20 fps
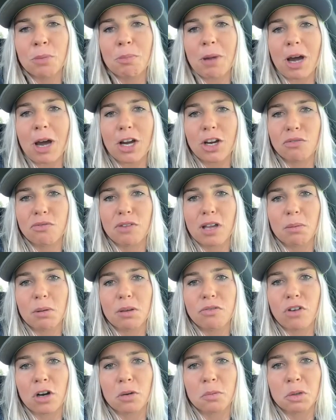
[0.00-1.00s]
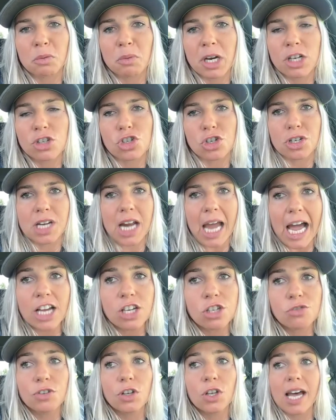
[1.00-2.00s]
about your family farmer and rancher.
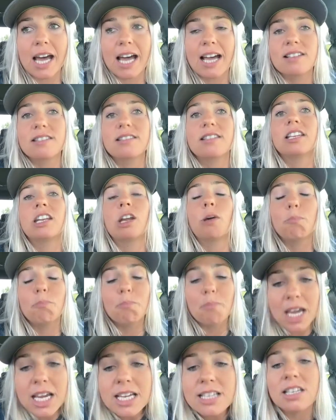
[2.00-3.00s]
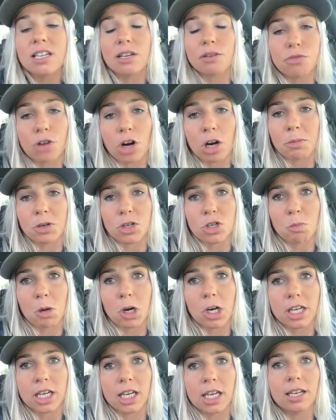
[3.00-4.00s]
Nashville has an amazing farmers
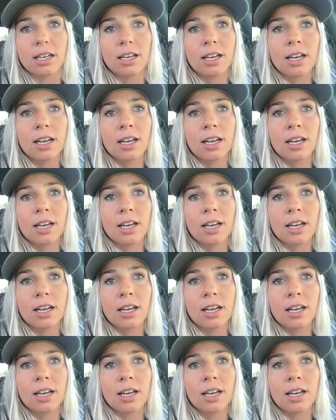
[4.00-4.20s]
market.